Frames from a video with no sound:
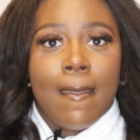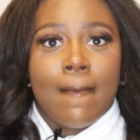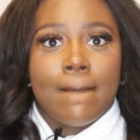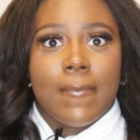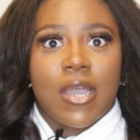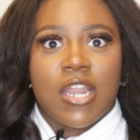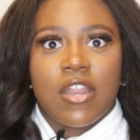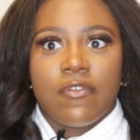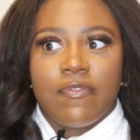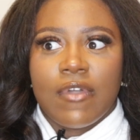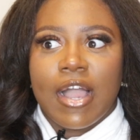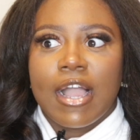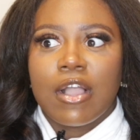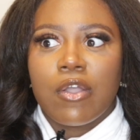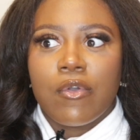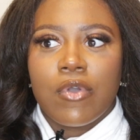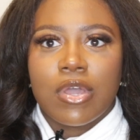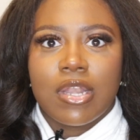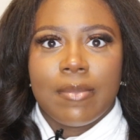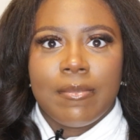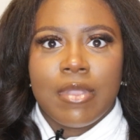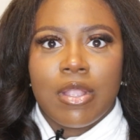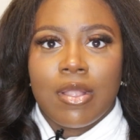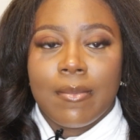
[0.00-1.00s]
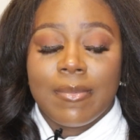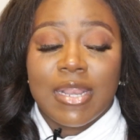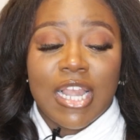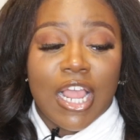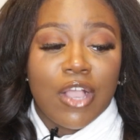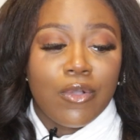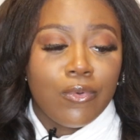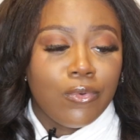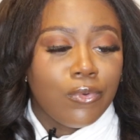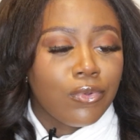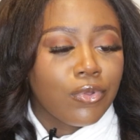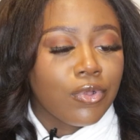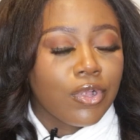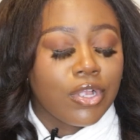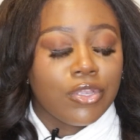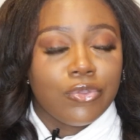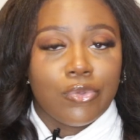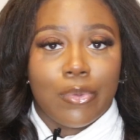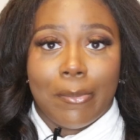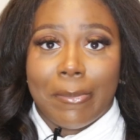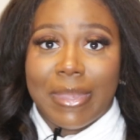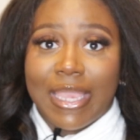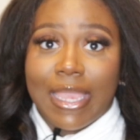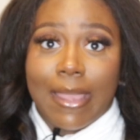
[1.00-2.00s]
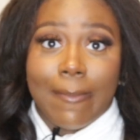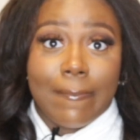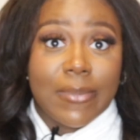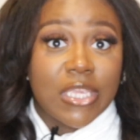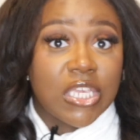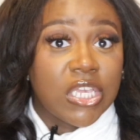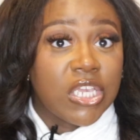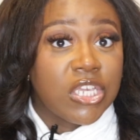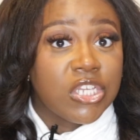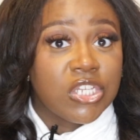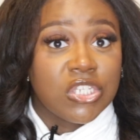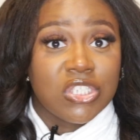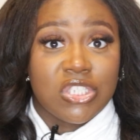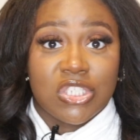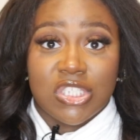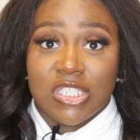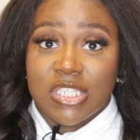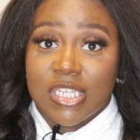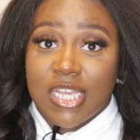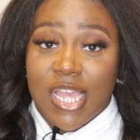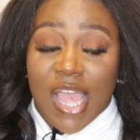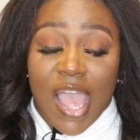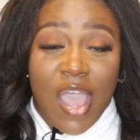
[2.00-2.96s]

But if I go in the mirror and be like, oh girl, you a bad bitch.